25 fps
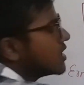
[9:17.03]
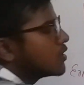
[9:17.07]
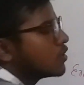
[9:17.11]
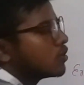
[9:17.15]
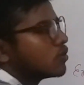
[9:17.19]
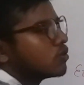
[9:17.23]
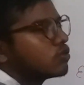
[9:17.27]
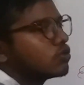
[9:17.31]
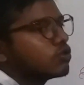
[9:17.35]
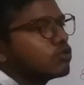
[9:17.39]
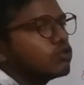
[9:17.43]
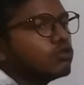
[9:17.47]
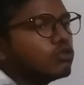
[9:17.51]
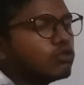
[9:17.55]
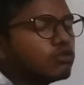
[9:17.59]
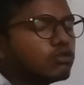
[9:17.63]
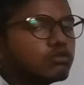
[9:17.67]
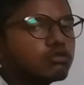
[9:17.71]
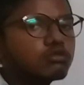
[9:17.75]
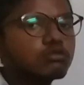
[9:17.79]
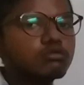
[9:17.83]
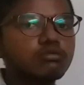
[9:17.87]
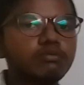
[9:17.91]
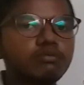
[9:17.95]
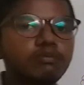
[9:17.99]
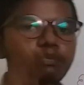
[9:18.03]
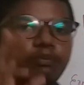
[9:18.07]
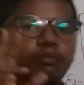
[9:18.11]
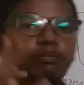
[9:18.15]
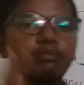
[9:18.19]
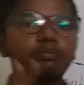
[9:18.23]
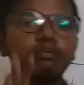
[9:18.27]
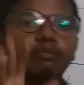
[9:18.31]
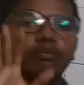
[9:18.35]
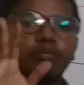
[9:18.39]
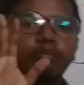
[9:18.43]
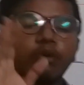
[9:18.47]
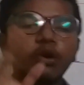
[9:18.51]
the two
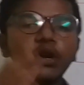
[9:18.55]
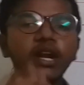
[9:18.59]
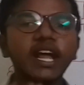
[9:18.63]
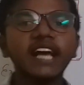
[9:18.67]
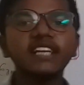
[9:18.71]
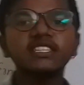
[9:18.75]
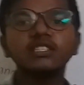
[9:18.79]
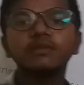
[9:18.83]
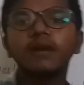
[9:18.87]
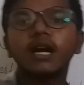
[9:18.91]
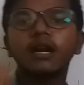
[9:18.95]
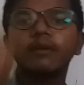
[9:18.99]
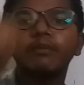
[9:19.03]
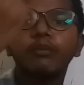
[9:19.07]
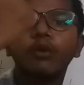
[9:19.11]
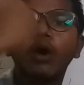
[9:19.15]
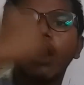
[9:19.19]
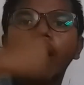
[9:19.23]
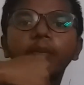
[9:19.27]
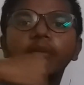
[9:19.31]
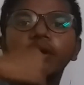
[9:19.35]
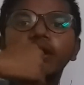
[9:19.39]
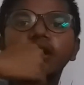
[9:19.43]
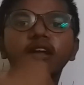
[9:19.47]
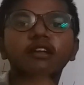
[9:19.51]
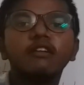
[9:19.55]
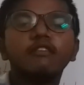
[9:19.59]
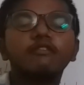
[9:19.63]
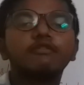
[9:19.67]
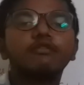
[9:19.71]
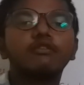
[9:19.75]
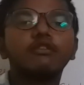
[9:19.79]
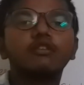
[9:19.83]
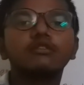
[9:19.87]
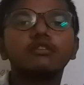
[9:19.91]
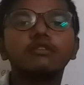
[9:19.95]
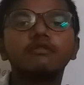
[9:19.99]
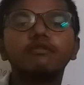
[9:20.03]
potassium are pumped in
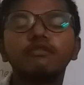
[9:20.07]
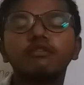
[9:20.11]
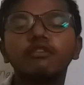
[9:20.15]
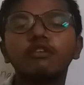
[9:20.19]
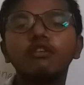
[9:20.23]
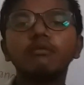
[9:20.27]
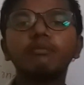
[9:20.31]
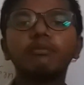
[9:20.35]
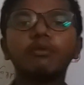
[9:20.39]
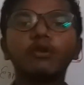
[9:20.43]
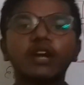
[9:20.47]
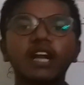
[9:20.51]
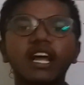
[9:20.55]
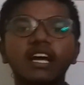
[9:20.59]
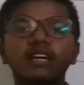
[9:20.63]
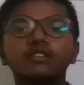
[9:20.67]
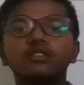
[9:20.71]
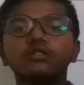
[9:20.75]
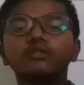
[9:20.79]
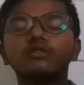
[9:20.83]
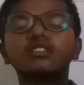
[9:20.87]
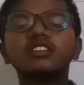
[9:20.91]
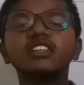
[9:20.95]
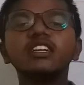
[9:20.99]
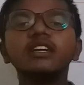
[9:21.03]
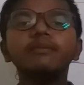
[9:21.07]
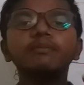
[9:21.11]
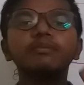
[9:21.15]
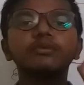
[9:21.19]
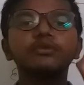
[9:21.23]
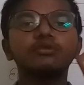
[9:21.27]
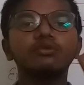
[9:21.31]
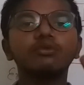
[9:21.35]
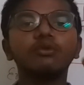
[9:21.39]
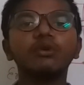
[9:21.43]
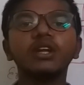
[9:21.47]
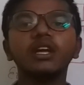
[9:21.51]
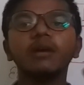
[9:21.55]
for the four three
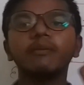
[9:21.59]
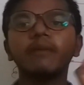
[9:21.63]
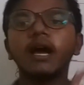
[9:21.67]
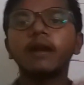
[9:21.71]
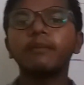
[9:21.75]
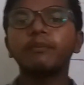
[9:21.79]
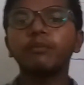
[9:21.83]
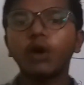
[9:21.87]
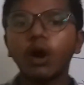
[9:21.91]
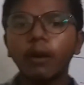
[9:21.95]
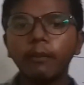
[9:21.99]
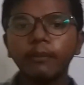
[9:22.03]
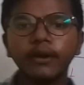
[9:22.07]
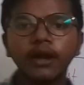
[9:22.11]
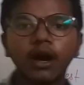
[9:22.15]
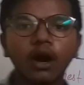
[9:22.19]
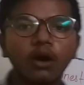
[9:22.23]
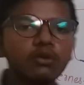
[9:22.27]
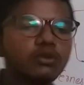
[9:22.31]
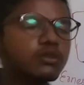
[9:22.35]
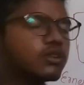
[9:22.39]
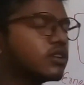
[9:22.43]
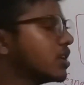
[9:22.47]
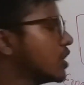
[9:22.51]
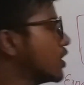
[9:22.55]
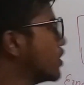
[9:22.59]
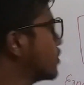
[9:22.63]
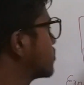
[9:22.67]
sodium are pumped out.